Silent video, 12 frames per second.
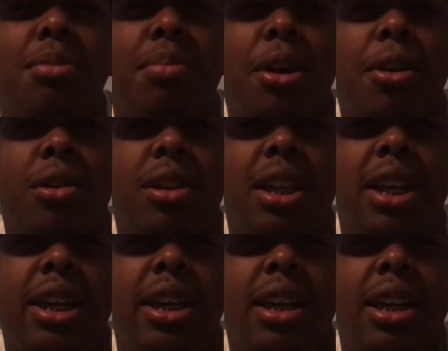
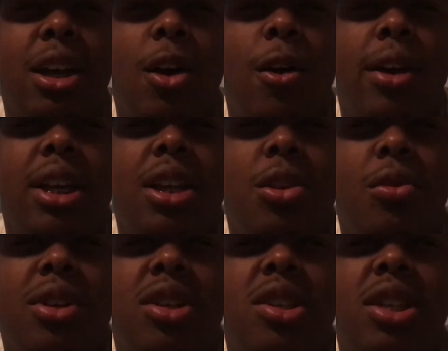apparently are either
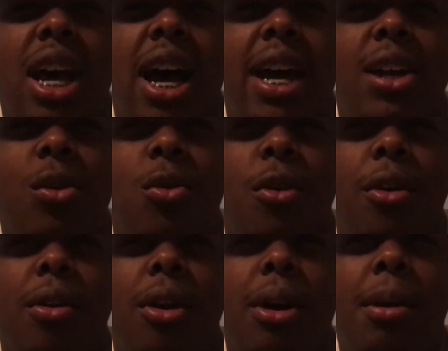inside
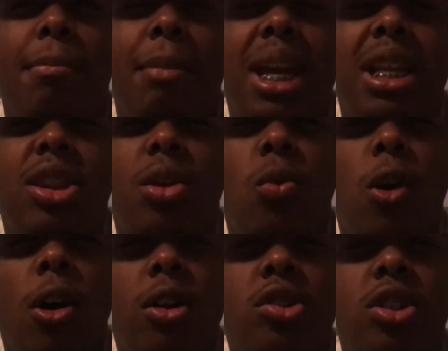or made the
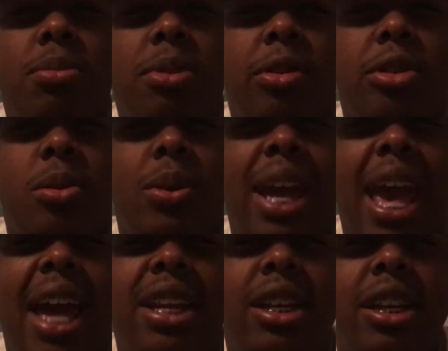wall, similar to what
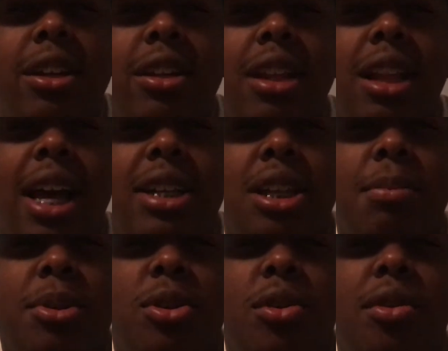Annie did on the last
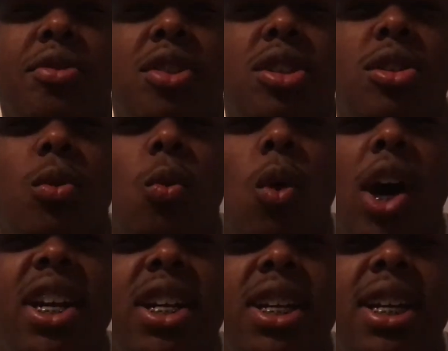episode of Season
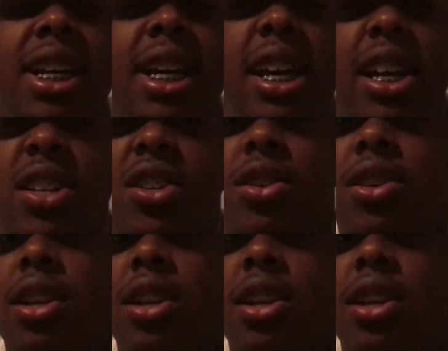1, is just